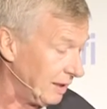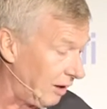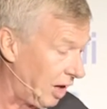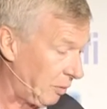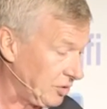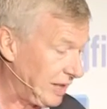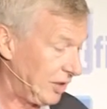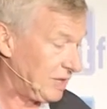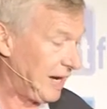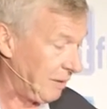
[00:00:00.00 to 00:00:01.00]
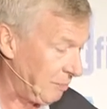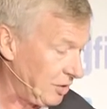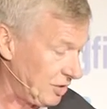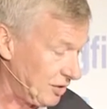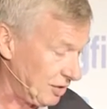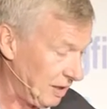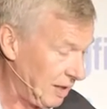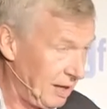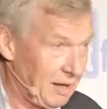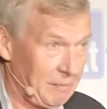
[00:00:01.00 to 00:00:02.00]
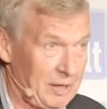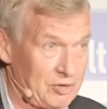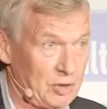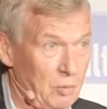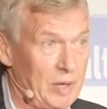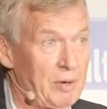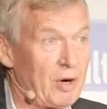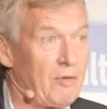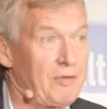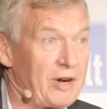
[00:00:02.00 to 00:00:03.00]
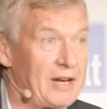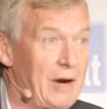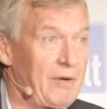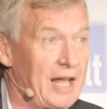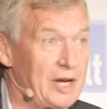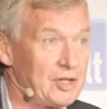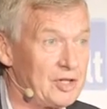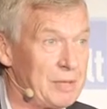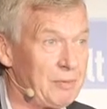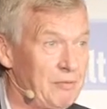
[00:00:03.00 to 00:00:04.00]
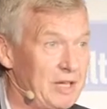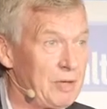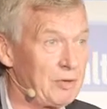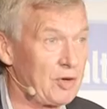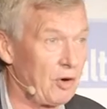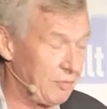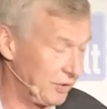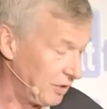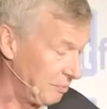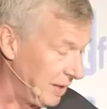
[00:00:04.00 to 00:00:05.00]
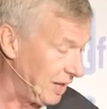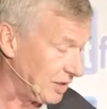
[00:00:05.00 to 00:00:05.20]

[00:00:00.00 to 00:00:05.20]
I wasn't going to start a business until we were confident in our relationship, and Vicky was confident in me.